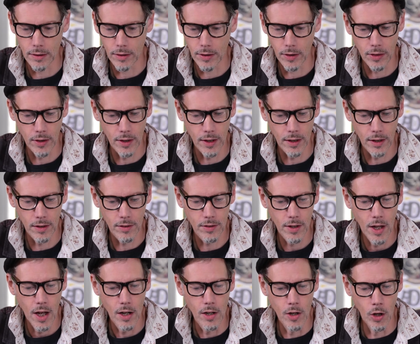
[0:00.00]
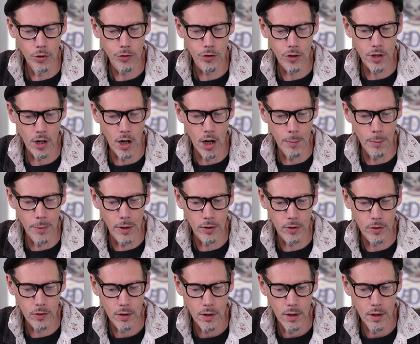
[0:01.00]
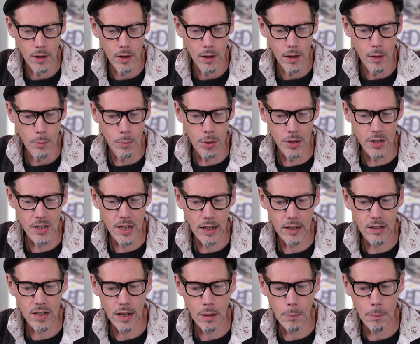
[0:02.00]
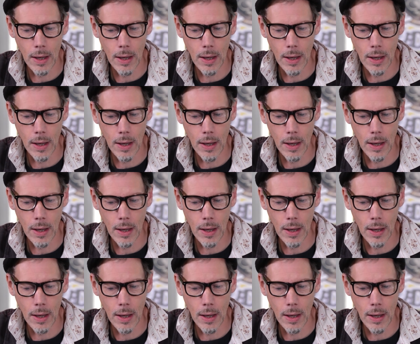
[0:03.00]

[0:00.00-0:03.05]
the things. Nostradamus. Oh. Predicting